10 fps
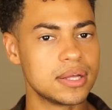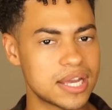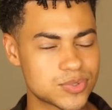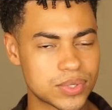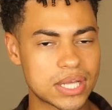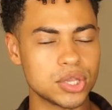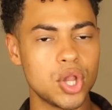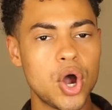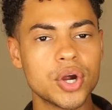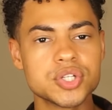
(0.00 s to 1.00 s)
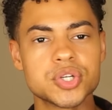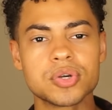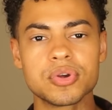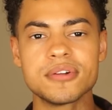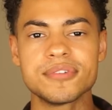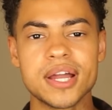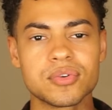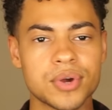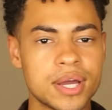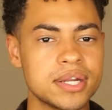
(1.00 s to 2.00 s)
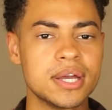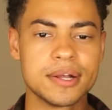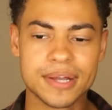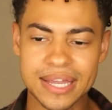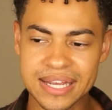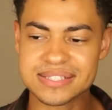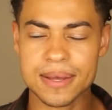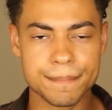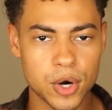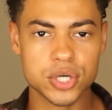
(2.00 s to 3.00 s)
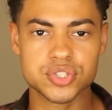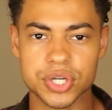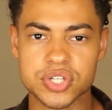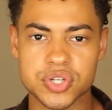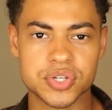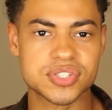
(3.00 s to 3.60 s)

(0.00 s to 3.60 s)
As we get longer into a green flag run, it's a Marchick Jr.